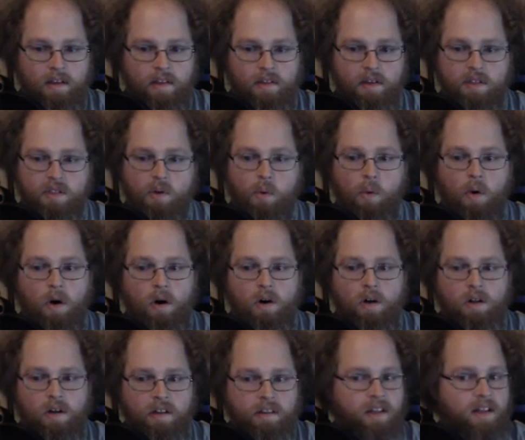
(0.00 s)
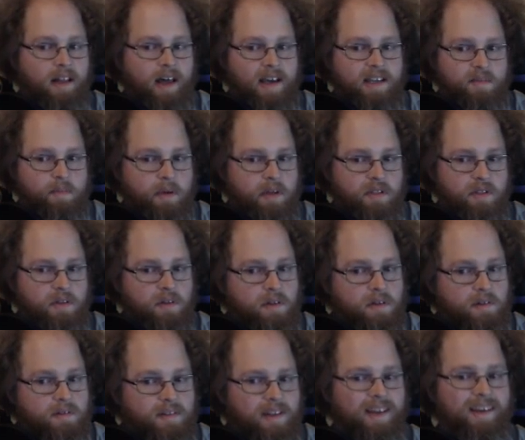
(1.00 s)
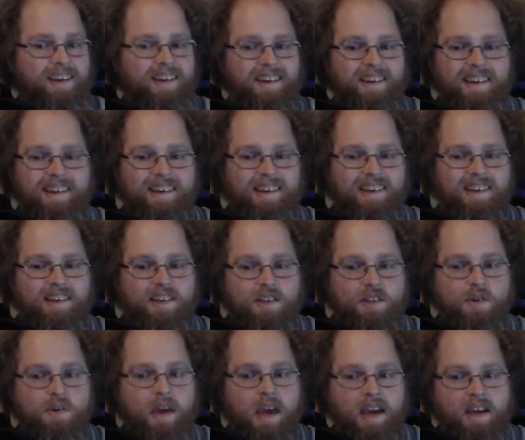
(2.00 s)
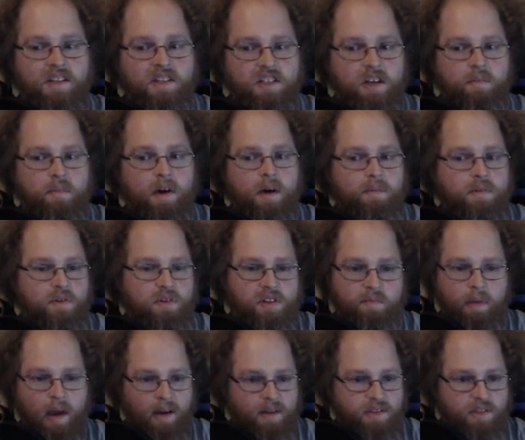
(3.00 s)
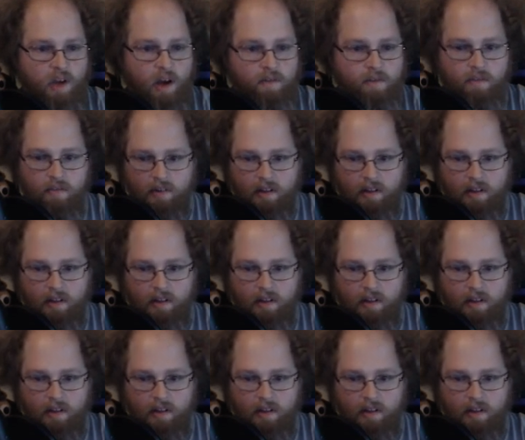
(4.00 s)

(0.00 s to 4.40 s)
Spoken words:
There's a wall on the last pixel. You can't jump up, you just bounce off of